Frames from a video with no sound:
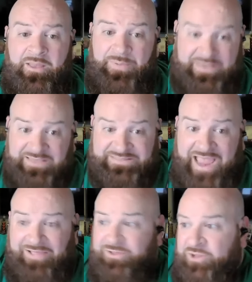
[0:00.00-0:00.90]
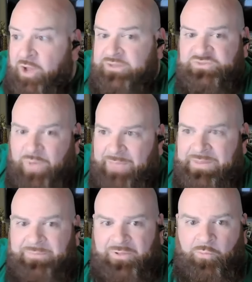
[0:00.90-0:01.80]
Because Caitlin Clark is why
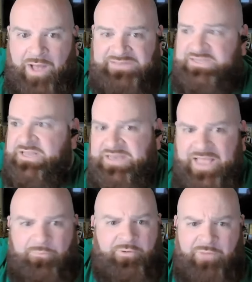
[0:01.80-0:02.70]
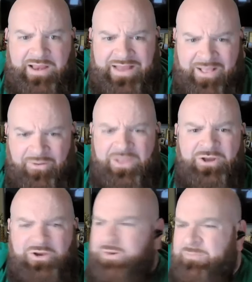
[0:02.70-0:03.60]
people are watching the network right now
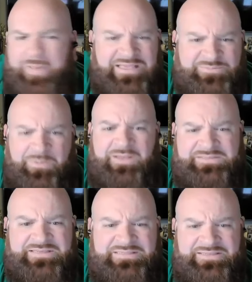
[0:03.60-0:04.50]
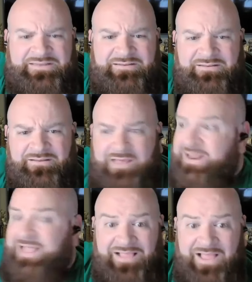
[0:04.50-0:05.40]
during baseball season. And
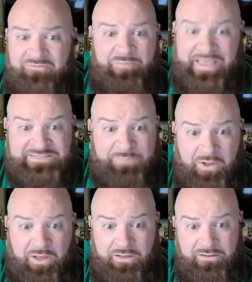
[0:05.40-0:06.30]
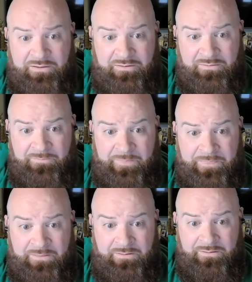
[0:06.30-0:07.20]
I love baseball.
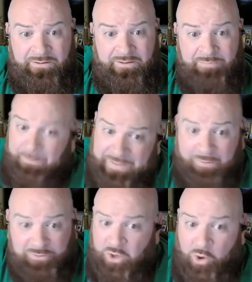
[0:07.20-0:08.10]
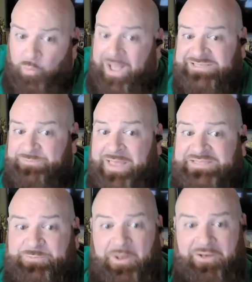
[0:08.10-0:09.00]
But people don't watch
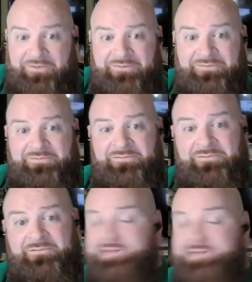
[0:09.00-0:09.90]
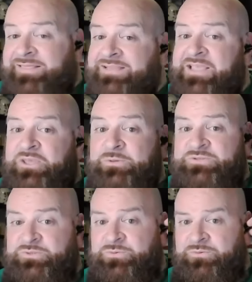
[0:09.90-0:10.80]
baseball. Not like they
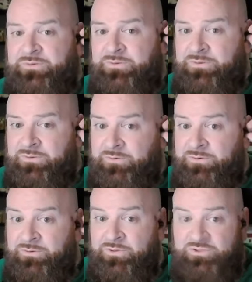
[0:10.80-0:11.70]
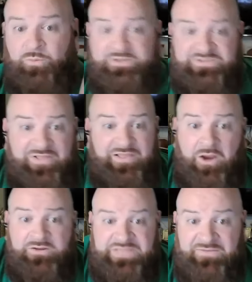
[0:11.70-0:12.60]
used to. So what's filling
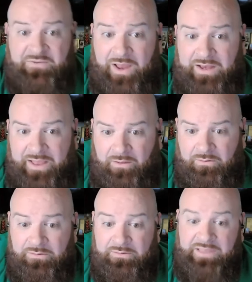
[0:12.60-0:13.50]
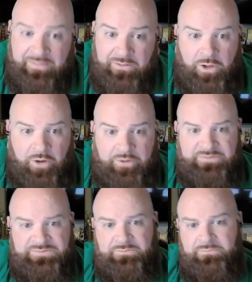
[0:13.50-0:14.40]
our TV right now? Caitlin Clark
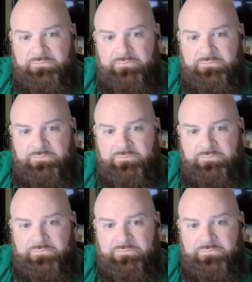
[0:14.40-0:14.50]
is.